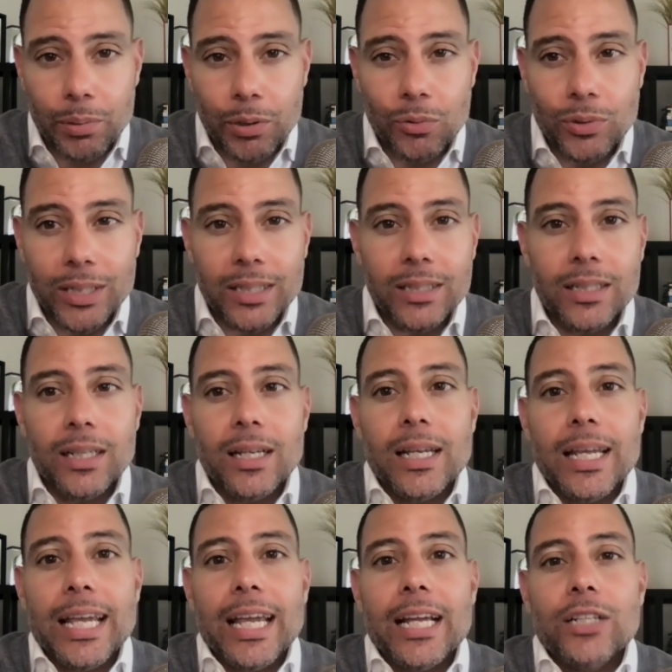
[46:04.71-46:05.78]
building
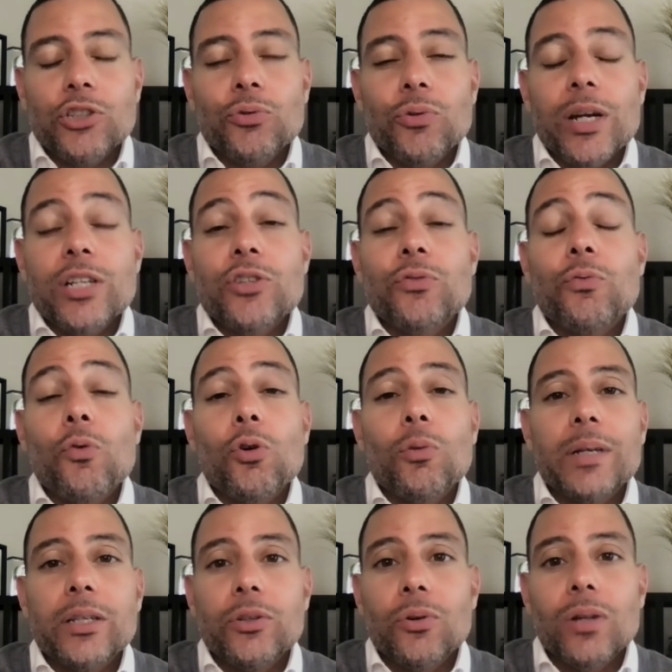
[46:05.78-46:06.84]
and
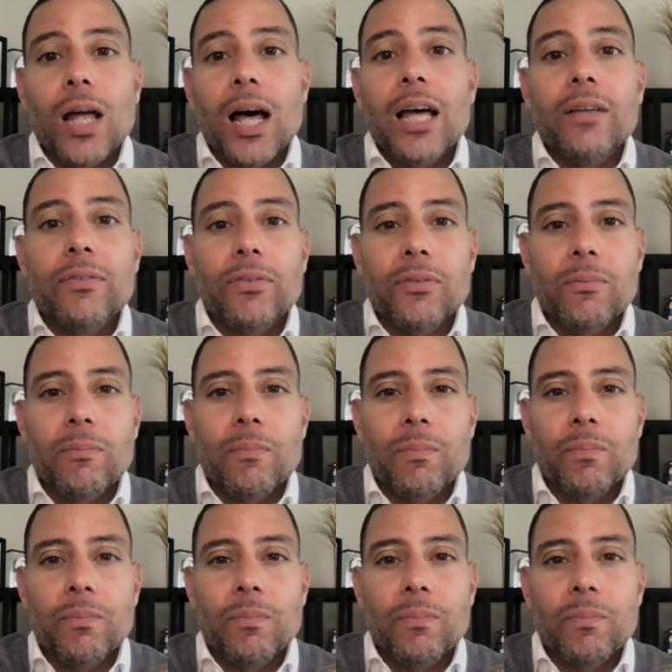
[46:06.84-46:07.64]
transforming your life,